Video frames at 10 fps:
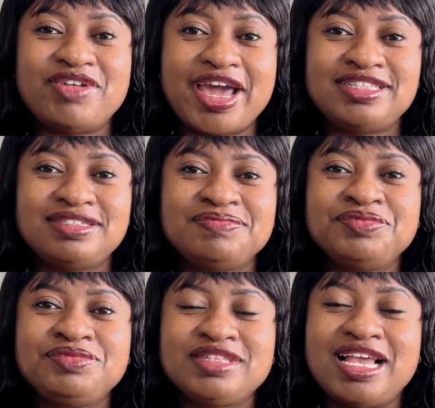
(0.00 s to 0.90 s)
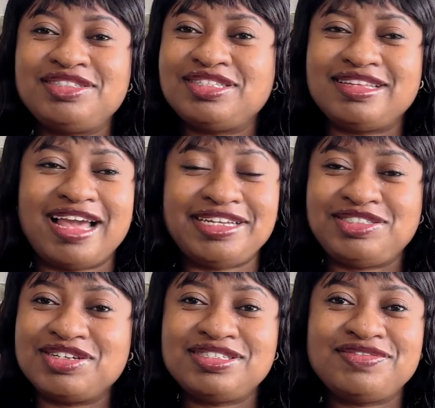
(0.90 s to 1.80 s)
right, I
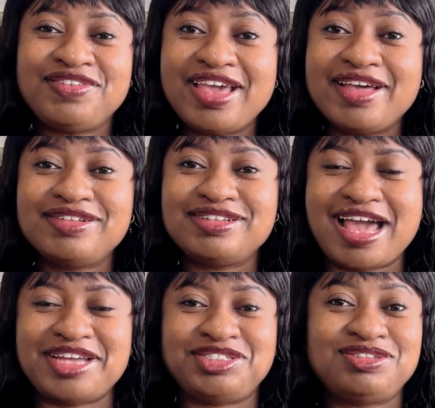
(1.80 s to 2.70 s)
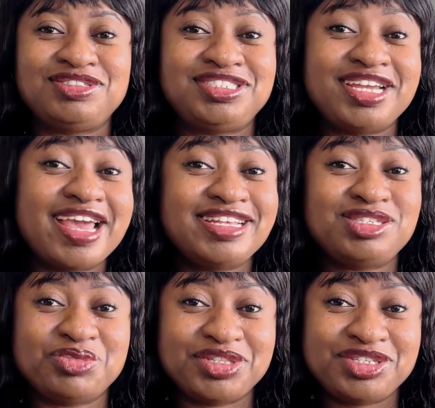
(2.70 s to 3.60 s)
just feel I should share
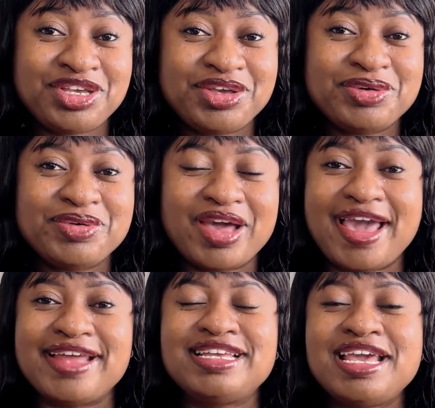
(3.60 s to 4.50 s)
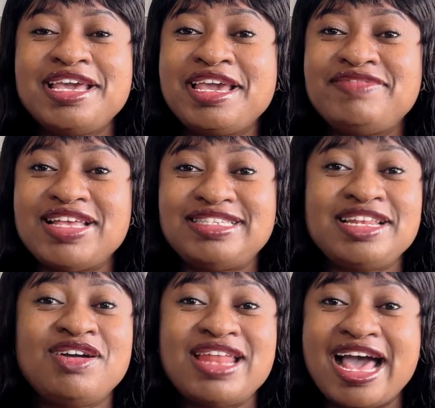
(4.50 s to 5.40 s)
this with you, and if there's
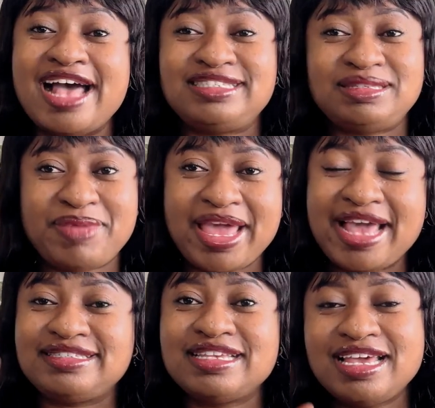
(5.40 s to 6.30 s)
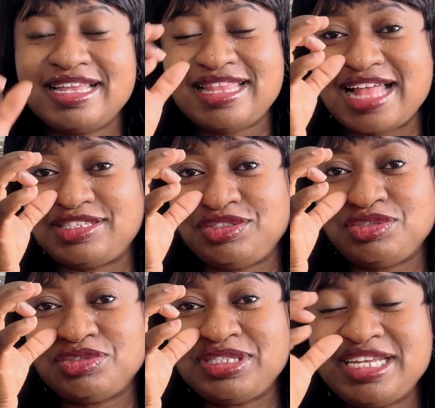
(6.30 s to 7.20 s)
any other aspects that
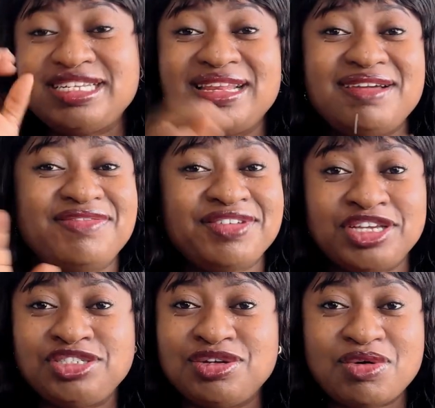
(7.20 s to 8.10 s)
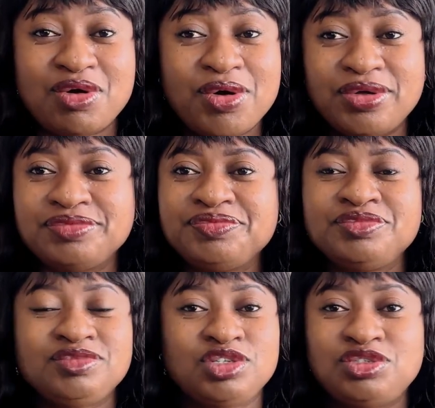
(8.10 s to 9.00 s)
you need clarification on,
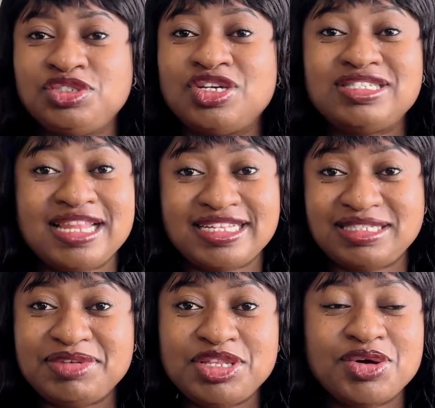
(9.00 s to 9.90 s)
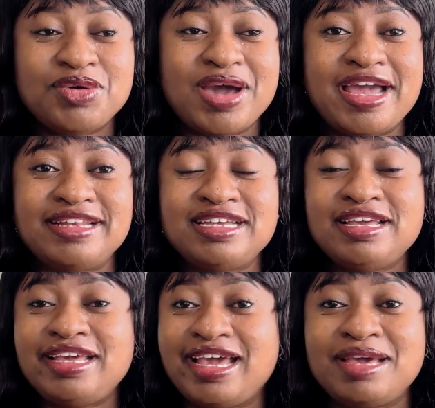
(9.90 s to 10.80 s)
you could just let me know, and
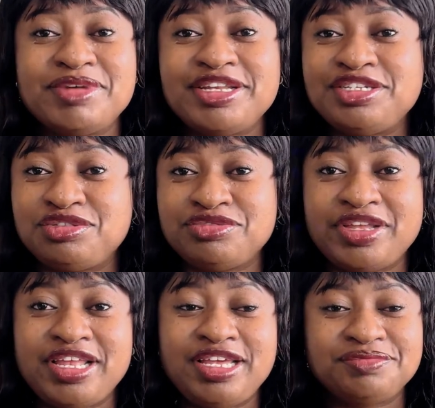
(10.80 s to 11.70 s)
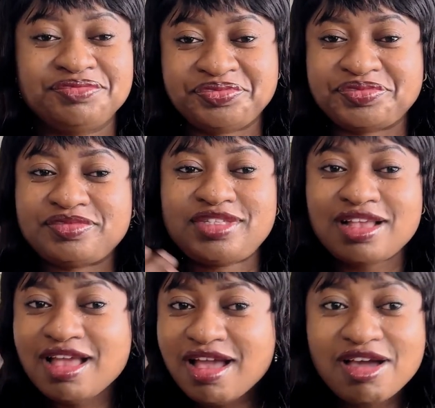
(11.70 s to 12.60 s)
I am ready to really
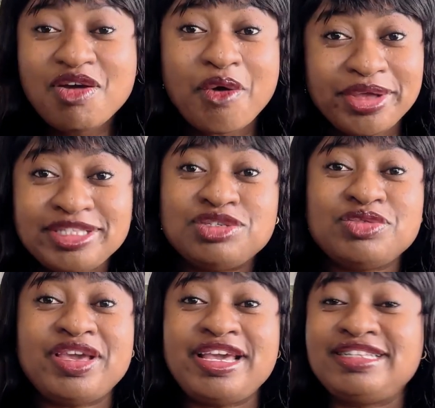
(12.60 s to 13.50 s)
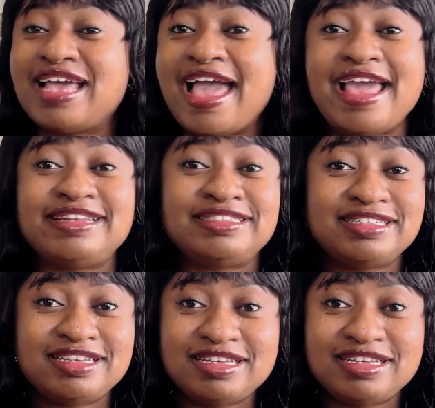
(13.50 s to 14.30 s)
go into it and